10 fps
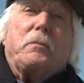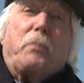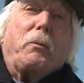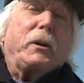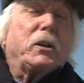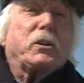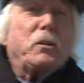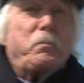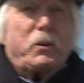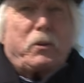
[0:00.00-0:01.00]
but when you're going
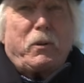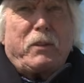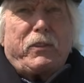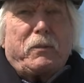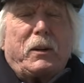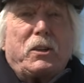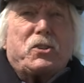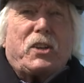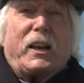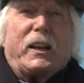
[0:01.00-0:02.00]
to put a reef in when you're
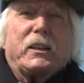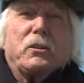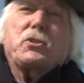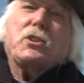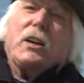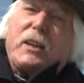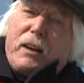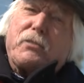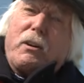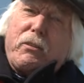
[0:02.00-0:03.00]
sailing, you'll certainly
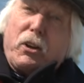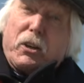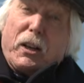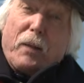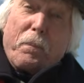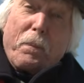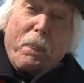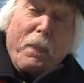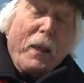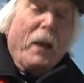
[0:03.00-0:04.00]
have to have a look at it.
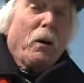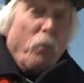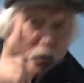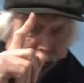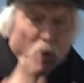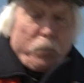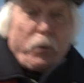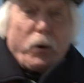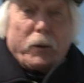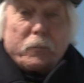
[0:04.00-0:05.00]
One more
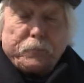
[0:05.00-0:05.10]
point: